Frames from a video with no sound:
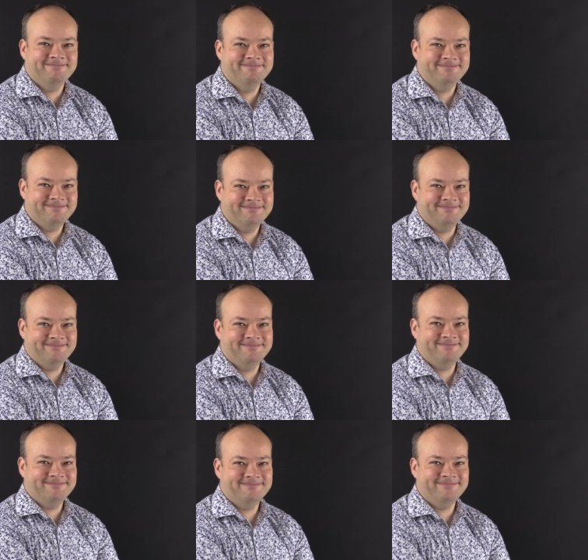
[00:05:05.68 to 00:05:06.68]
I think
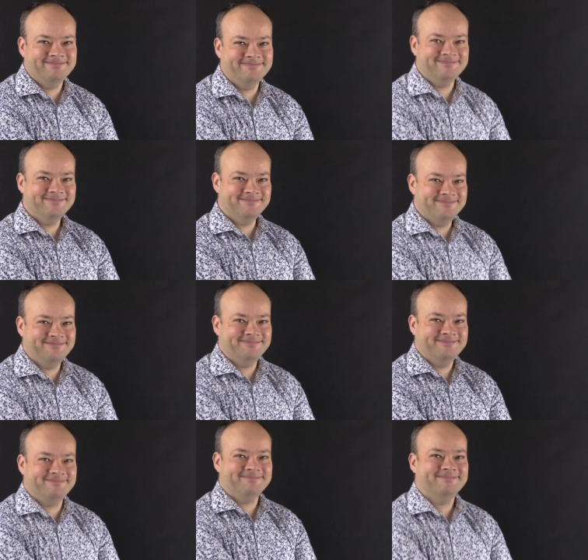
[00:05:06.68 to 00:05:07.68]
beyond our wildest
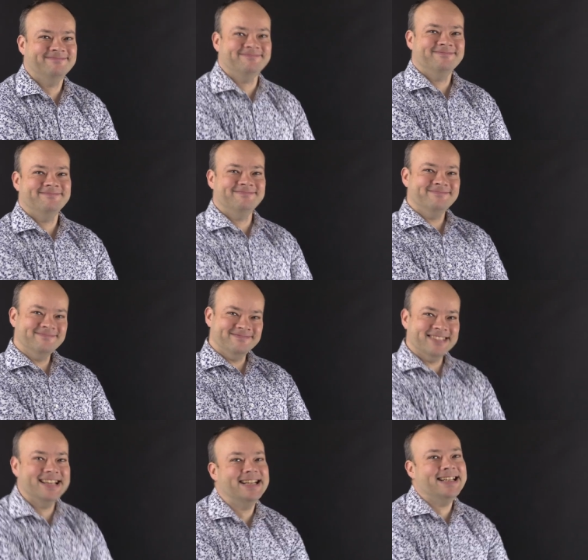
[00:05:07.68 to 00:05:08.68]
expectations,
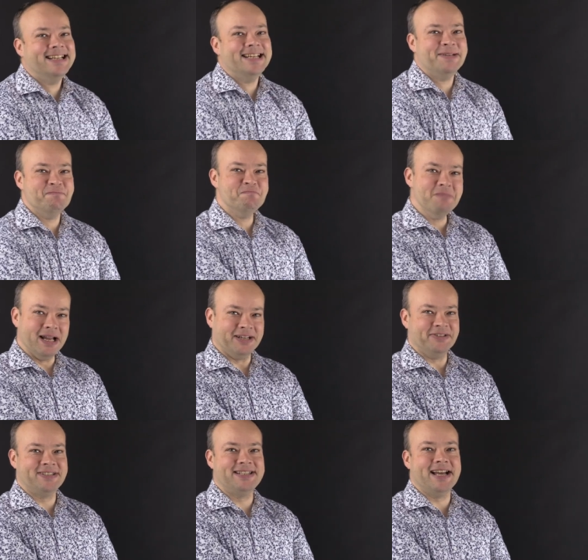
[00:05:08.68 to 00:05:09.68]
honestly, to be able
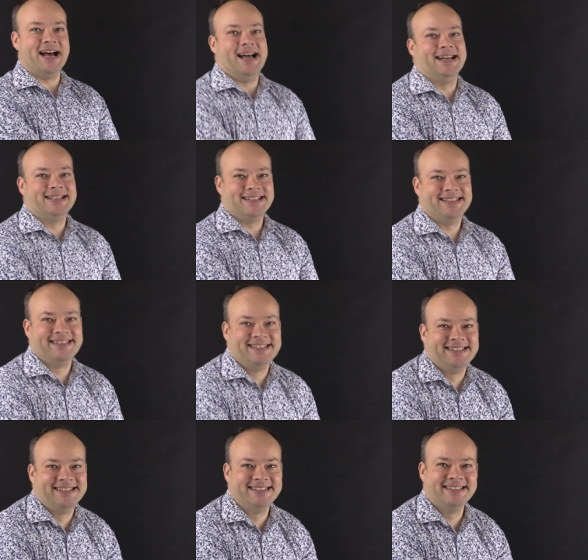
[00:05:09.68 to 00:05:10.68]
to win national
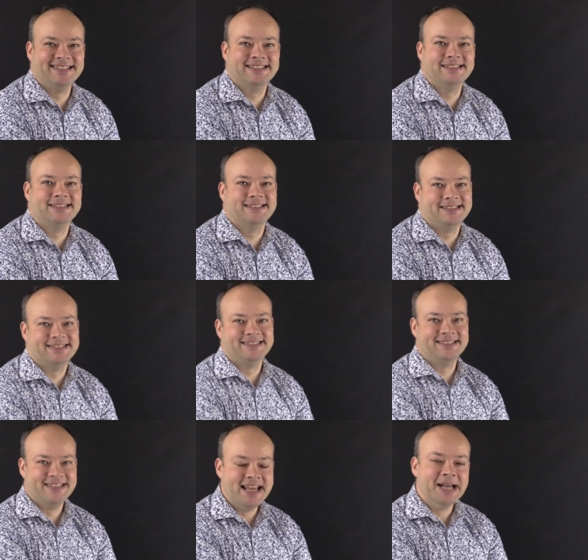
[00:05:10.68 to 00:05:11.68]
awards
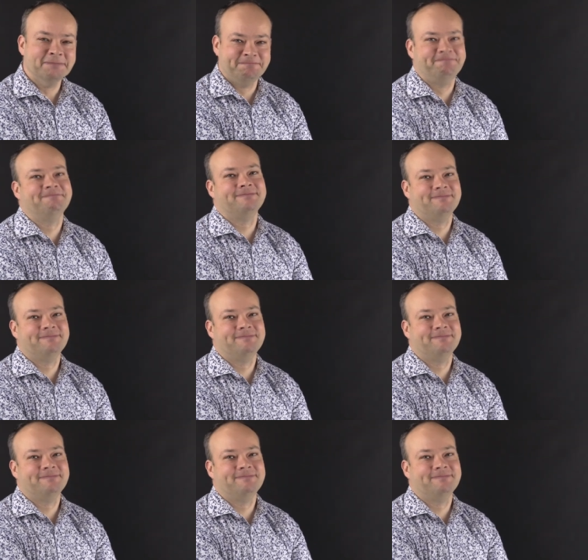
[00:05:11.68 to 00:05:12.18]
uh, with both